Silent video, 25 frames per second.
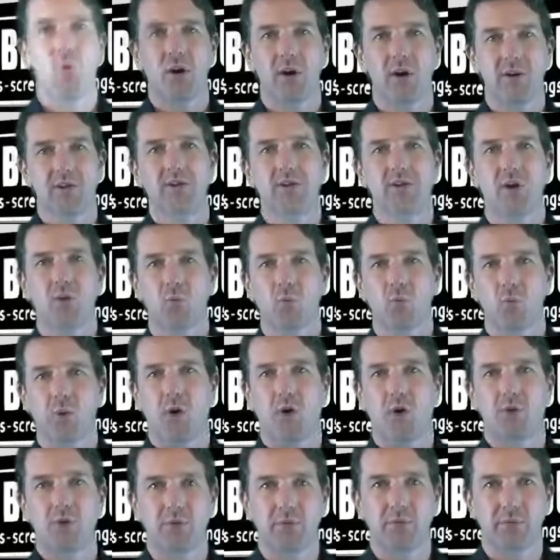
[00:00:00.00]
what a
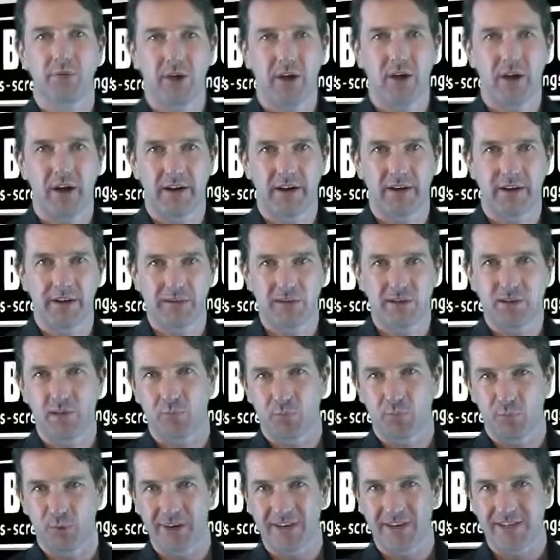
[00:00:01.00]
roller blind
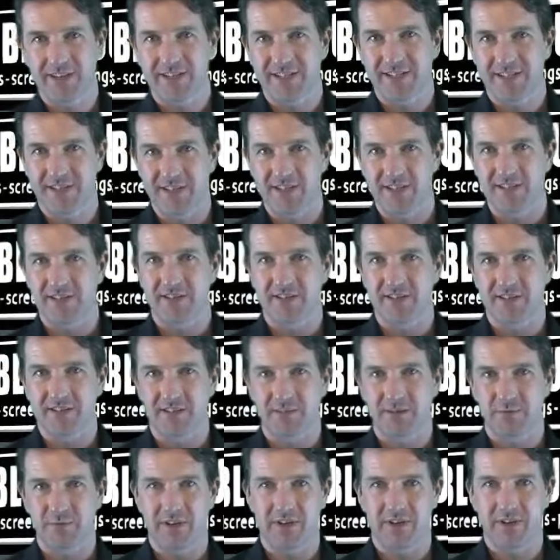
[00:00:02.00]
spring assist
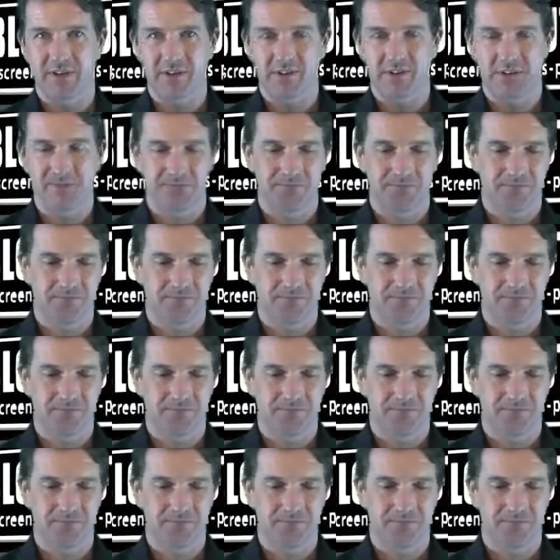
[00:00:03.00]
system is.